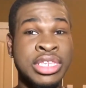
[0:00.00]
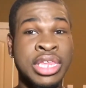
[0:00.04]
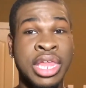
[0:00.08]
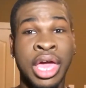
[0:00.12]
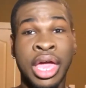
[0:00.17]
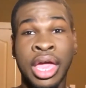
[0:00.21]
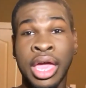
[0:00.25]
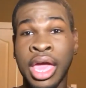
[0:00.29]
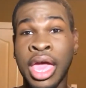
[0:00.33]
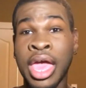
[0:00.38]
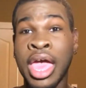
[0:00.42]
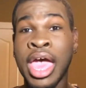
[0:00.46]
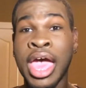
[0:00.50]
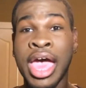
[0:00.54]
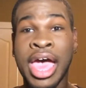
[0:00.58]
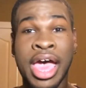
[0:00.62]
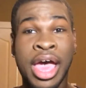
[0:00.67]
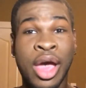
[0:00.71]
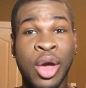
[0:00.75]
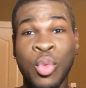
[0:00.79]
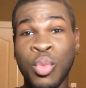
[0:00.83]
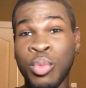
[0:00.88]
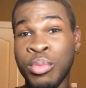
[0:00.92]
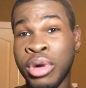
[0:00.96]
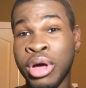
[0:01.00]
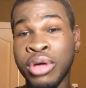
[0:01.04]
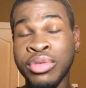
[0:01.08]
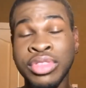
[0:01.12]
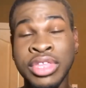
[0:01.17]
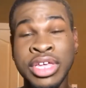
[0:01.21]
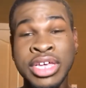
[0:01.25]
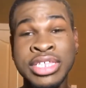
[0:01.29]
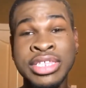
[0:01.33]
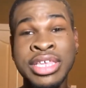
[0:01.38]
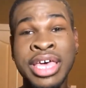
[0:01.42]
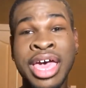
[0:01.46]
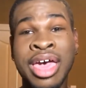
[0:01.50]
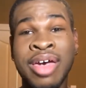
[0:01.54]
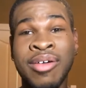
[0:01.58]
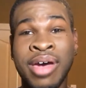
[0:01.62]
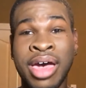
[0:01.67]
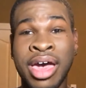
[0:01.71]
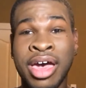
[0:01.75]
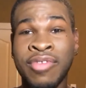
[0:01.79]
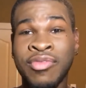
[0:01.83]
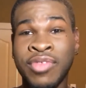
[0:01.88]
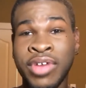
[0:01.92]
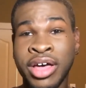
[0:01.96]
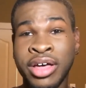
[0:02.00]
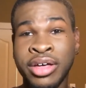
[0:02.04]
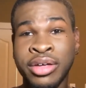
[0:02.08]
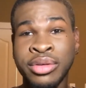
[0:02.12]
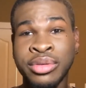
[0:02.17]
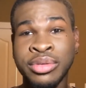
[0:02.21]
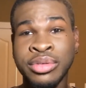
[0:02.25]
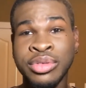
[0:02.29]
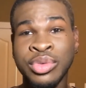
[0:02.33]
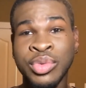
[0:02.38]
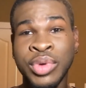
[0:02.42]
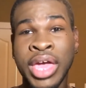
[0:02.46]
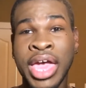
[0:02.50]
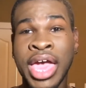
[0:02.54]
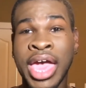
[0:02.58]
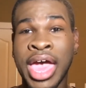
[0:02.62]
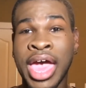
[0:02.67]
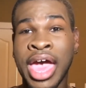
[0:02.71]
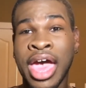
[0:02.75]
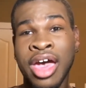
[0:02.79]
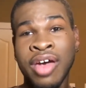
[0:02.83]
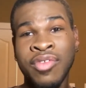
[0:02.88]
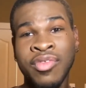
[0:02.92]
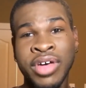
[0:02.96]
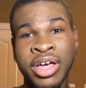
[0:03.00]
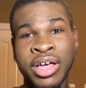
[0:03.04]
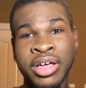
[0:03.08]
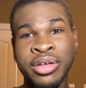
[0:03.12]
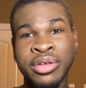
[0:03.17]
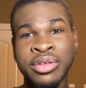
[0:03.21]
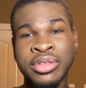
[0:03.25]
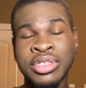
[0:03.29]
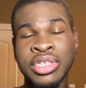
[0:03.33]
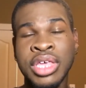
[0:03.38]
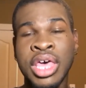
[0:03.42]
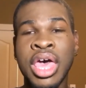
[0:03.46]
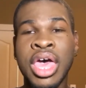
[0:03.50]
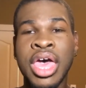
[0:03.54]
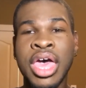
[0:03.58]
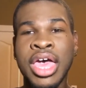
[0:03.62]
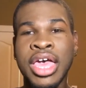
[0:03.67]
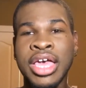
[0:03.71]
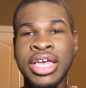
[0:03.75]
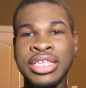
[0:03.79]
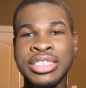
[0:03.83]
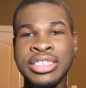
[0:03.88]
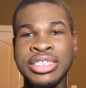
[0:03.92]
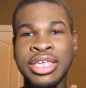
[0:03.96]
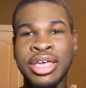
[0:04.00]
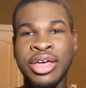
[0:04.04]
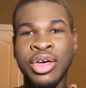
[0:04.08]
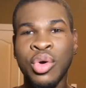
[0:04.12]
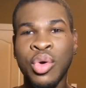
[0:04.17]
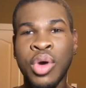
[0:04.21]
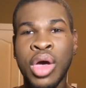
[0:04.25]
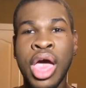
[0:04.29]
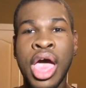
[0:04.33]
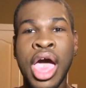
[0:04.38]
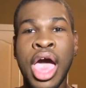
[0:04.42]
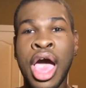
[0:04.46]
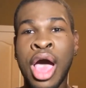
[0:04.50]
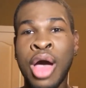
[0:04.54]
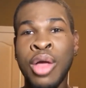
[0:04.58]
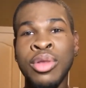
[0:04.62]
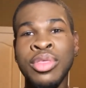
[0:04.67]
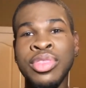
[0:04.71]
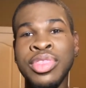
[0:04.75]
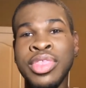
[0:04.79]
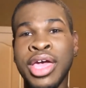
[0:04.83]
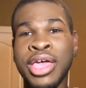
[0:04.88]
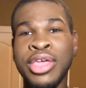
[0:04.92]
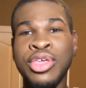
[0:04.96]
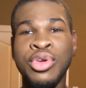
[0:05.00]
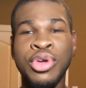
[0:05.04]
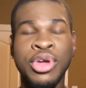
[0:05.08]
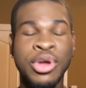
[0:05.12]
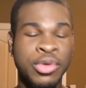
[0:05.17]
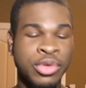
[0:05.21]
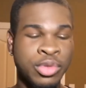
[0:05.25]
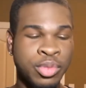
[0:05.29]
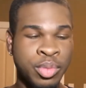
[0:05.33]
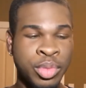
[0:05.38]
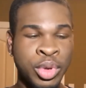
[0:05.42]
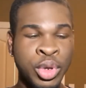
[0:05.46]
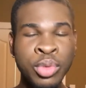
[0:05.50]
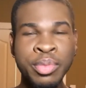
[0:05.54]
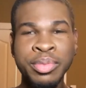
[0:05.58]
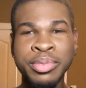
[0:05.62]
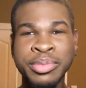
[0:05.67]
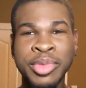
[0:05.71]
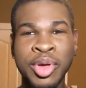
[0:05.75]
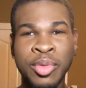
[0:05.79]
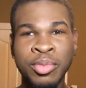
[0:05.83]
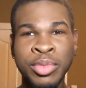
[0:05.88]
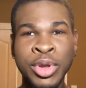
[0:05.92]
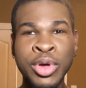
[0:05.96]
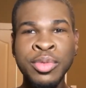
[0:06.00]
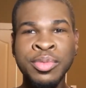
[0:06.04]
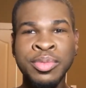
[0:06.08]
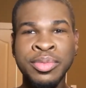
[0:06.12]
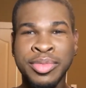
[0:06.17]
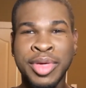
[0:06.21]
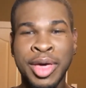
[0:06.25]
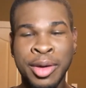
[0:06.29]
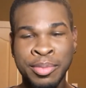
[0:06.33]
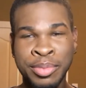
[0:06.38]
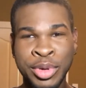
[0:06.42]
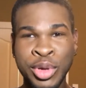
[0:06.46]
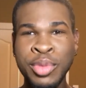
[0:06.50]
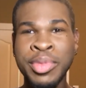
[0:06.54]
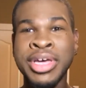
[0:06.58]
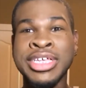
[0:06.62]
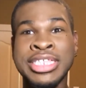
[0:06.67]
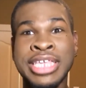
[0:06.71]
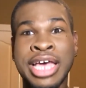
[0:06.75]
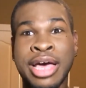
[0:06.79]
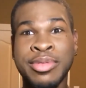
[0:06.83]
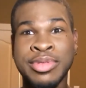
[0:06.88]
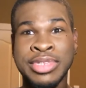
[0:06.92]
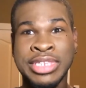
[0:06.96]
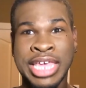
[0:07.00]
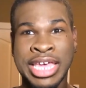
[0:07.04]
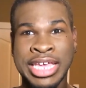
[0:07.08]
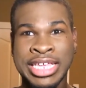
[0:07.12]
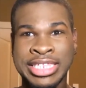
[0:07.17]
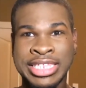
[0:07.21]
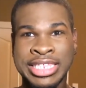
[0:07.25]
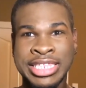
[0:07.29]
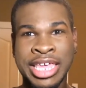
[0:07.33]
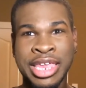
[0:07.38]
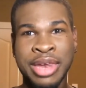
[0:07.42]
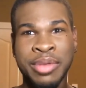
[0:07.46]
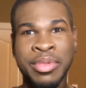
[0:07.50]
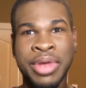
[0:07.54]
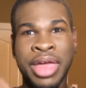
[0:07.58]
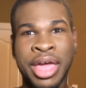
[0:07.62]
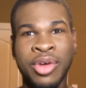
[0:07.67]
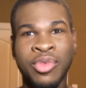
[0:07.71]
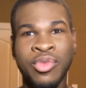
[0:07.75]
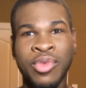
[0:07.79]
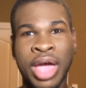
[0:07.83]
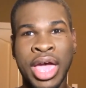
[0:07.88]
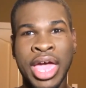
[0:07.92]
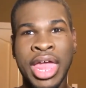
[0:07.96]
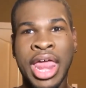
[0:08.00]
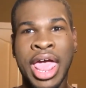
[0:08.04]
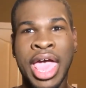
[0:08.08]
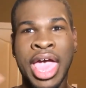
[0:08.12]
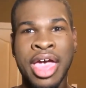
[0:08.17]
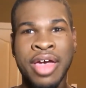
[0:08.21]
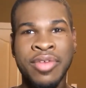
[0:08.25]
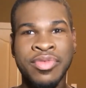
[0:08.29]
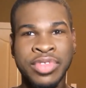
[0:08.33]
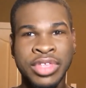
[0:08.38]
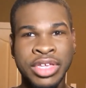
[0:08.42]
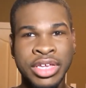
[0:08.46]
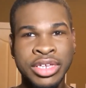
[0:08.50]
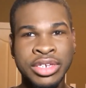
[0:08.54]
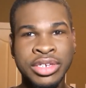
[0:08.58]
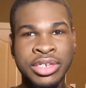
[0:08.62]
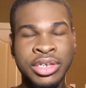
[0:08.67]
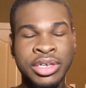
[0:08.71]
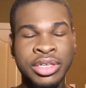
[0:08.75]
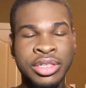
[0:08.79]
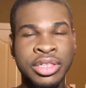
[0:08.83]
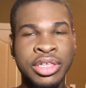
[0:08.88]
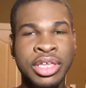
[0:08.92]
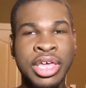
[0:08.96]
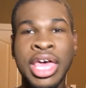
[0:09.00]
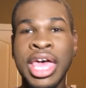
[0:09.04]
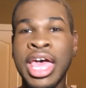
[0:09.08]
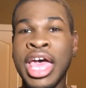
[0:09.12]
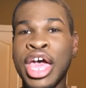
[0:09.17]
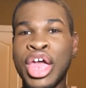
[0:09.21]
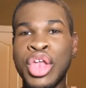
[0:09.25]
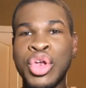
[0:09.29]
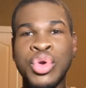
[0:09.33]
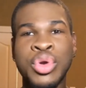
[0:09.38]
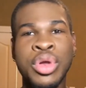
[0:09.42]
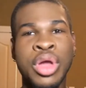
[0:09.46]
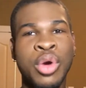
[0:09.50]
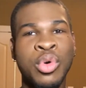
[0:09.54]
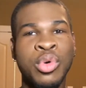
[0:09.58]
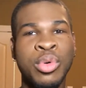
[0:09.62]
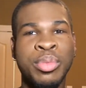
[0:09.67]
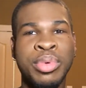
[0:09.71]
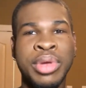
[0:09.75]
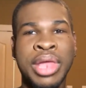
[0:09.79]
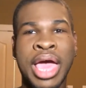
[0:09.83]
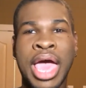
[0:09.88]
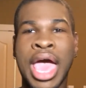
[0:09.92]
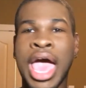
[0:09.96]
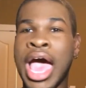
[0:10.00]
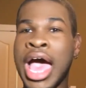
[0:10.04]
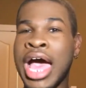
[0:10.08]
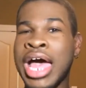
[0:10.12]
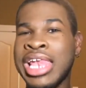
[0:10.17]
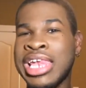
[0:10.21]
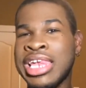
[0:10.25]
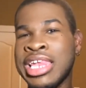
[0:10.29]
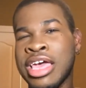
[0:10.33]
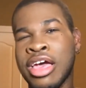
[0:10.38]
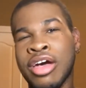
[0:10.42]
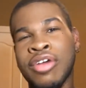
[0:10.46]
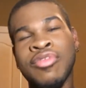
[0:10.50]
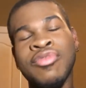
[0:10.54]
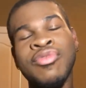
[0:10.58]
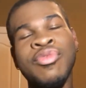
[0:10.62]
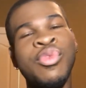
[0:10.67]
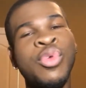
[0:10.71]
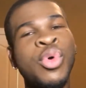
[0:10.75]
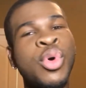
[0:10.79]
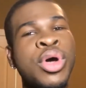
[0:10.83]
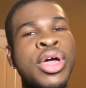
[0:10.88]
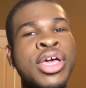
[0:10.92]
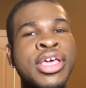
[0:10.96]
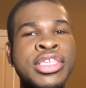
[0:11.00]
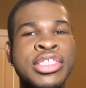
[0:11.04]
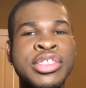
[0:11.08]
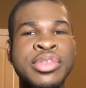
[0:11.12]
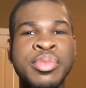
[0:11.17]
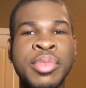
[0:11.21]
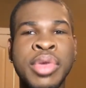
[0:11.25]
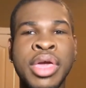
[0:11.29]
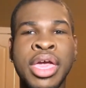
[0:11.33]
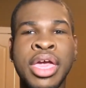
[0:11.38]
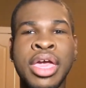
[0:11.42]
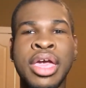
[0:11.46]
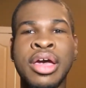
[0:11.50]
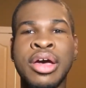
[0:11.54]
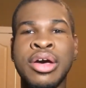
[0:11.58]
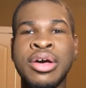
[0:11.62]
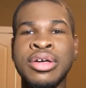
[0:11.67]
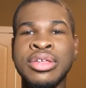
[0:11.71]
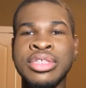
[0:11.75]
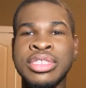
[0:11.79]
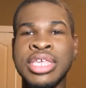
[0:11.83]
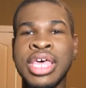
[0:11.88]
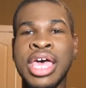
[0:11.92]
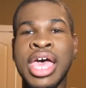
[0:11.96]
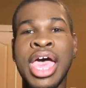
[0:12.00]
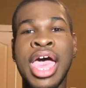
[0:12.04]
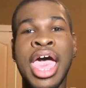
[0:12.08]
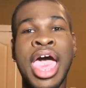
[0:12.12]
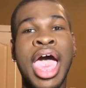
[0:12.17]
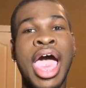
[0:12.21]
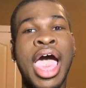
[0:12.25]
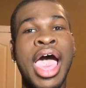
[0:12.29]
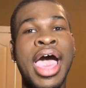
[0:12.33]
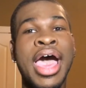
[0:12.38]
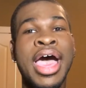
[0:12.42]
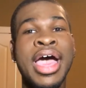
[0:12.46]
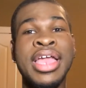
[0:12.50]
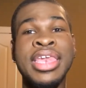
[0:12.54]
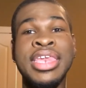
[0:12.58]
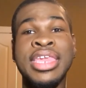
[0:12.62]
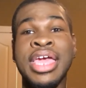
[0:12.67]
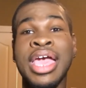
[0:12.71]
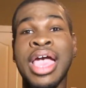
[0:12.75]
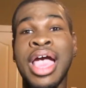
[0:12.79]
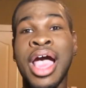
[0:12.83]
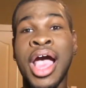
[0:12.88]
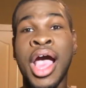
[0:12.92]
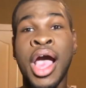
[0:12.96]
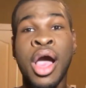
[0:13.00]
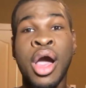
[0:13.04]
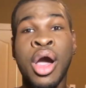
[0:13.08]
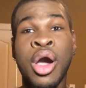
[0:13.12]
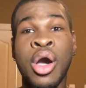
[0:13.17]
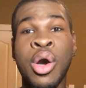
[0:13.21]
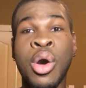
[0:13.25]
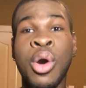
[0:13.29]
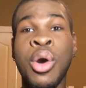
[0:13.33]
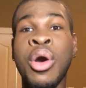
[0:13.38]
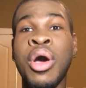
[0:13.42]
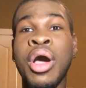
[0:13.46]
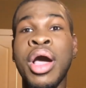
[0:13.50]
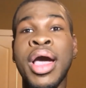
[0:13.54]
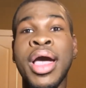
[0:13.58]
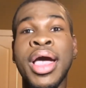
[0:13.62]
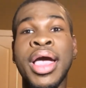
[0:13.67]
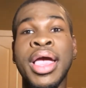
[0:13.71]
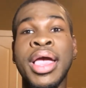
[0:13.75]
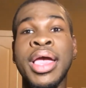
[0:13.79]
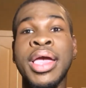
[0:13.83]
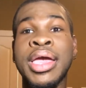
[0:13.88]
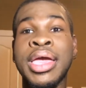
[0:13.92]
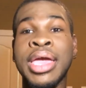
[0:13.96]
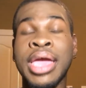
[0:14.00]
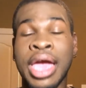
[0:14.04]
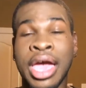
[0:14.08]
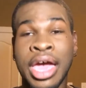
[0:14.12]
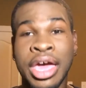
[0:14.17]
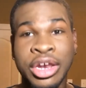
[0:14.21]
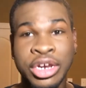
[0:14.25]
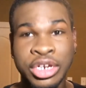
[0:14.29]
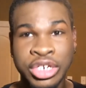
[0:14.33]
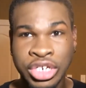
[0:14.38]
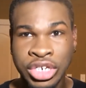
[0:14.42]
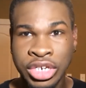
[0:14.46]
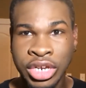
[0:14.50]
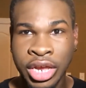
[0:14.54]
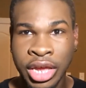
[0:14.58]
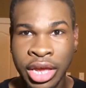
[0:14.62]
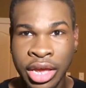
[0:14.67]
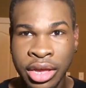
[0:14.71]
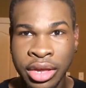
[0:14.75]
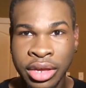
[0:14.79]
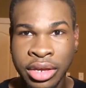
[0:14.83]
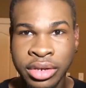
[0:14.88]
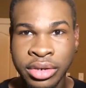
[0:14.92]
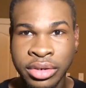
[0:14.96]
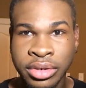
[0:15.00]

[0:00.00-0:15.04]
Like, both of us had iPhones. We had iPhones. And so, only thing you could, because I was like standing like right after each other, no reply. I left voicemails. I did all kind of shit.